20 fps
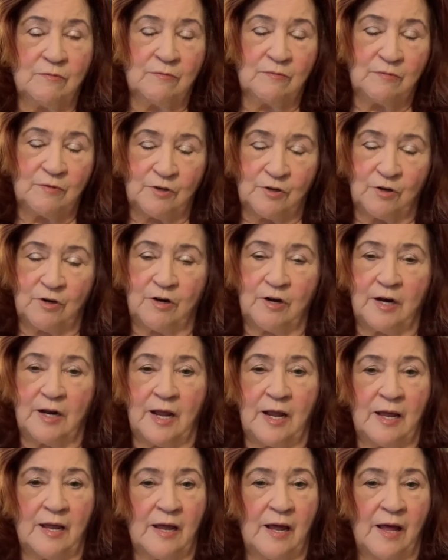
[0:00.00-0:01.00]
learn
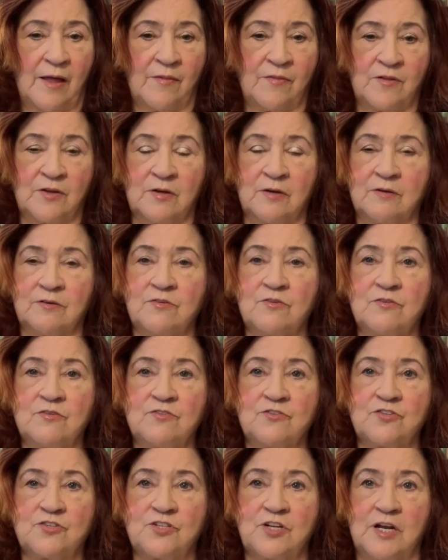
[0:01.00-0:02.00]
on the
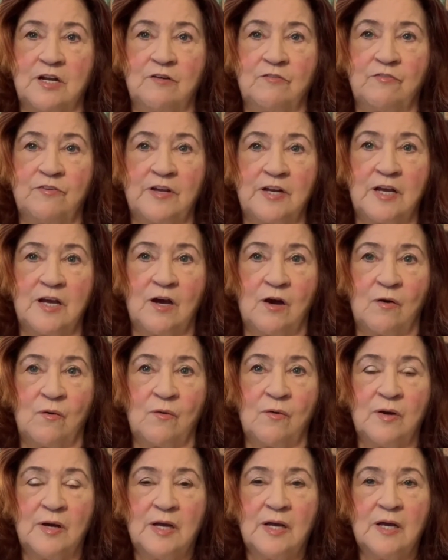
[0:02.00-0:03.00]
state
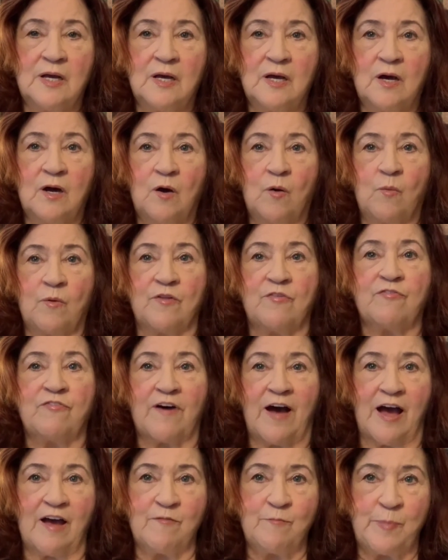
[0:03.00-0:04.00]
video, with
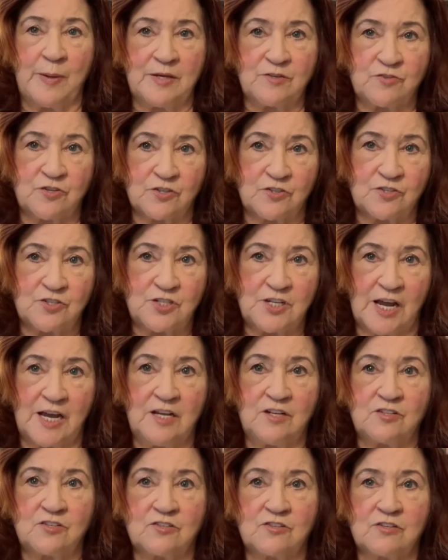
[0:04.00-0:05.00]
5 basic
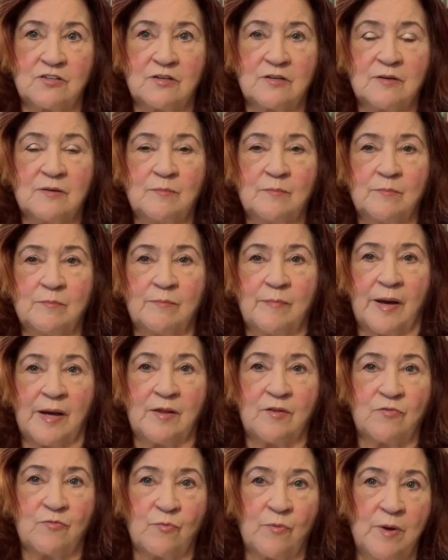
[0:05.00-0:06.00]
states. By
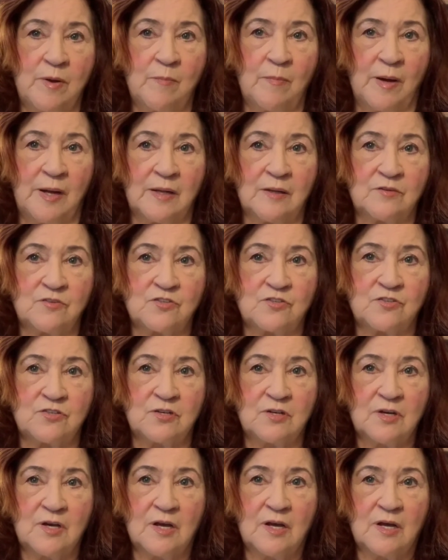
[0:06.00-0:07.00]
3 months,
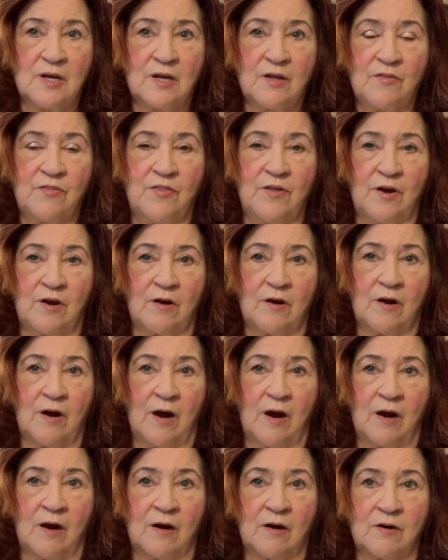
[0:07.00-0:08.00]
there
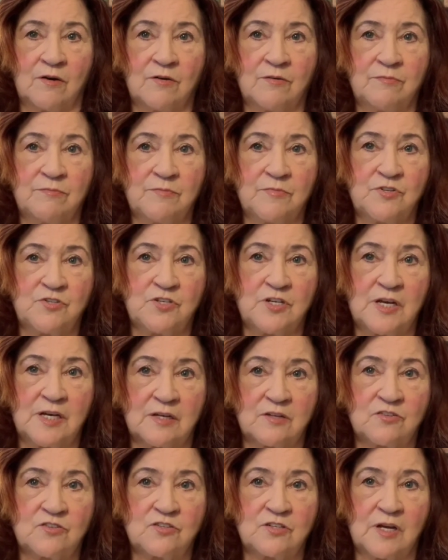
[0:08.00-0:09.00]
are
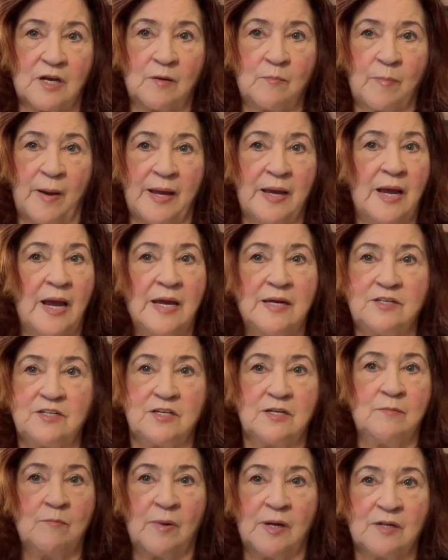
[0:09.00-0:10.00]
6, and by
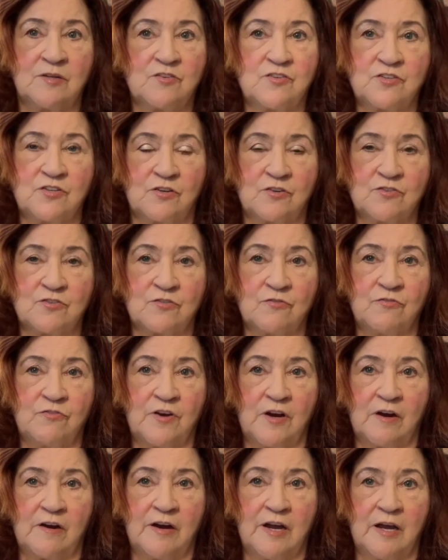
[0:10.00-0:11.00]
18 months, there's a
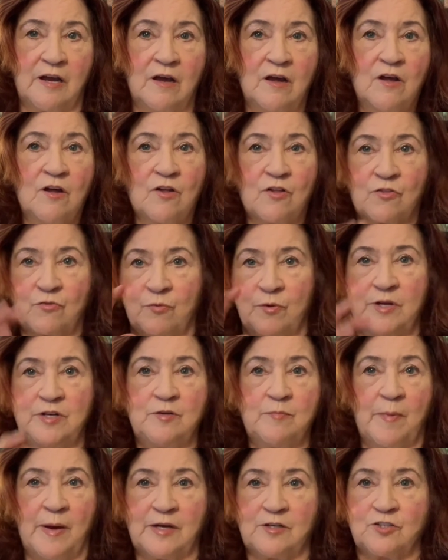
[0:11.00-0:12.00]
very
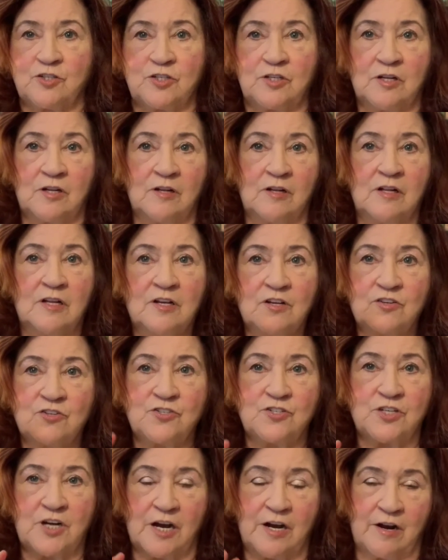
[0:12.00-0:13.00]
3-dimensional
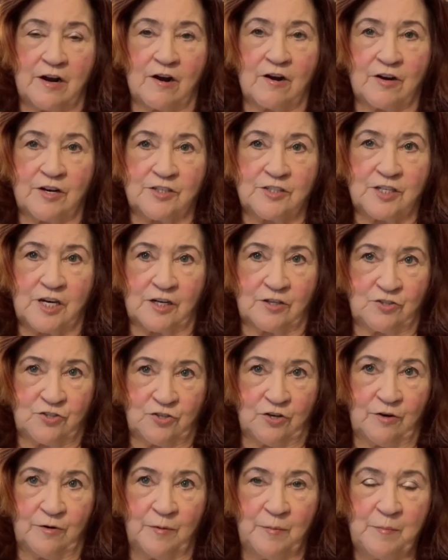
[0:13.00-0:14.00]
state
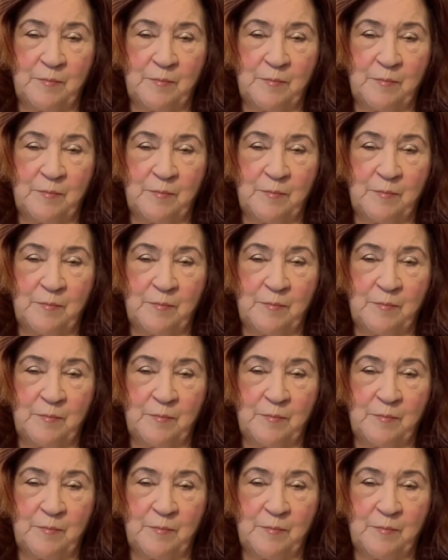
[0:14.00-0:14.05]
architecture.